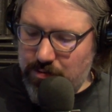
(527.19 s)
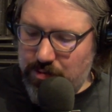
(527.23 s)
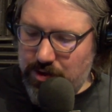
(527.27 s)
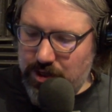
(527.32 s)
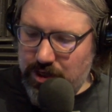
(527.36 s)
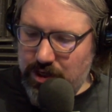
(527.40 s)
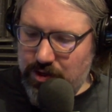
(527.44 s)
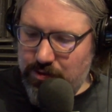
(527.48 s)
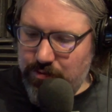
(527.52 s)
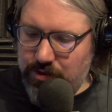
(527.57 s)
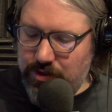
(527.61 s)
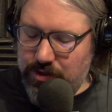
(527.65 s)
but
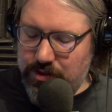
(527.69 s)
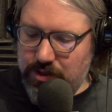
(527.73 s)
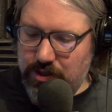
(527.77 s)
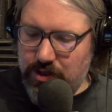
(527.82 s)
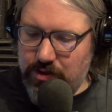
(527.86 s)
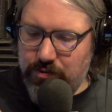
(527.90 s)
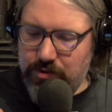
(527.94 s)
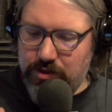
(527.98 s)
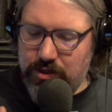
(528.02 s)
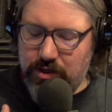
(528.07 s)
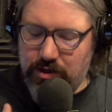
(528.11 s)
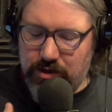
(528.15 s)
it was it
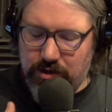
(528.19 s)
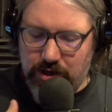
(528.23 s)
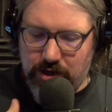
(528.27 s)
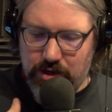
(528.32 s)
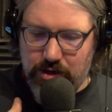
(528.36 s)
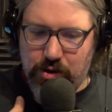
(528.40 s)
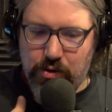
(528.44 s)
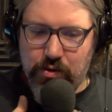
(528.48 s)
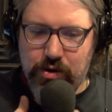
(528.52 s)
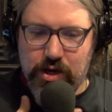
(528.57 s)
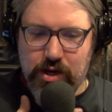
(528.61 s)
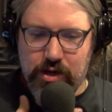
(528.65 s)
was an
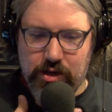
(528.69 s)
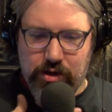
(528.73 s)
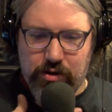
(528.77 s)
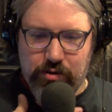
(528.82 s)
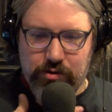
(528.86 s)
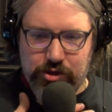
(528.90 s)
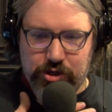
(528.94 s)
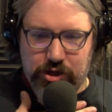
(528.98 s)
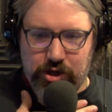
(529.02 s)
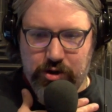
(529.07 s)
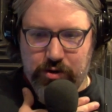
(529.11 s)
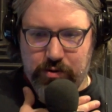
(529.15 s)
Inoki
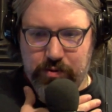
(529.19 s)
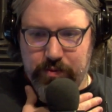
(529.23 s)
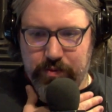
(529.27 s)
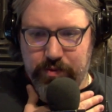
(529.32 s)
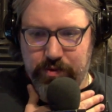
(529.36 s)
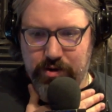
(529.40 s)
dojo,